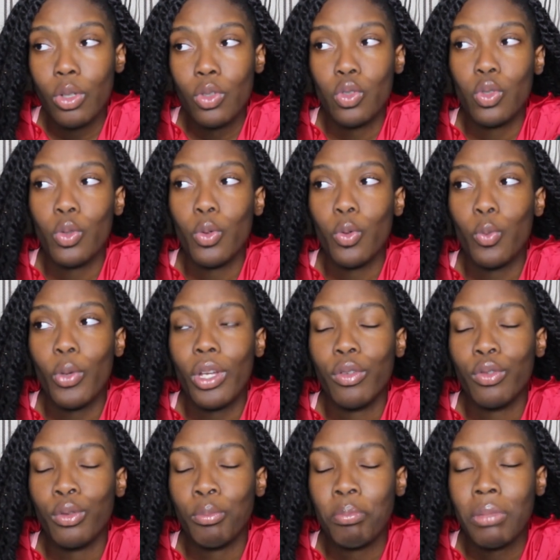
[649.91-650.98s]
So it
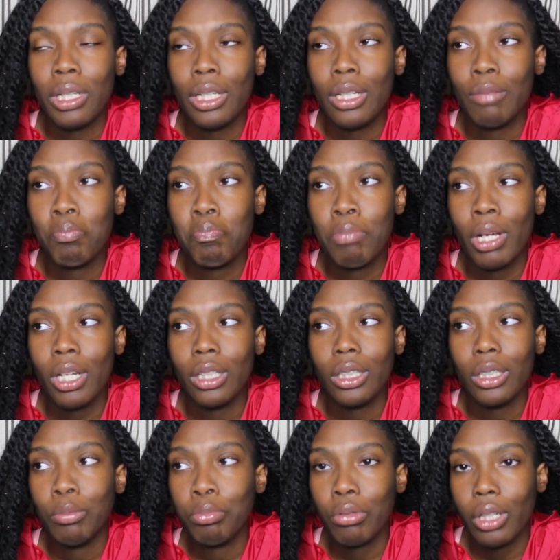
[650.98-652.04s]
went from me
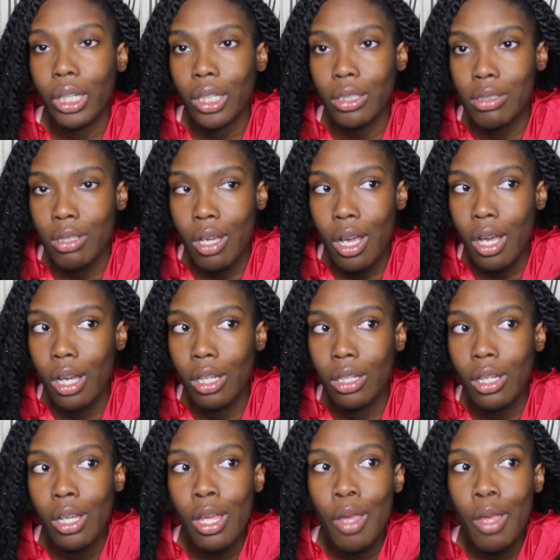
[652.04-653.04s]
barely praying to God,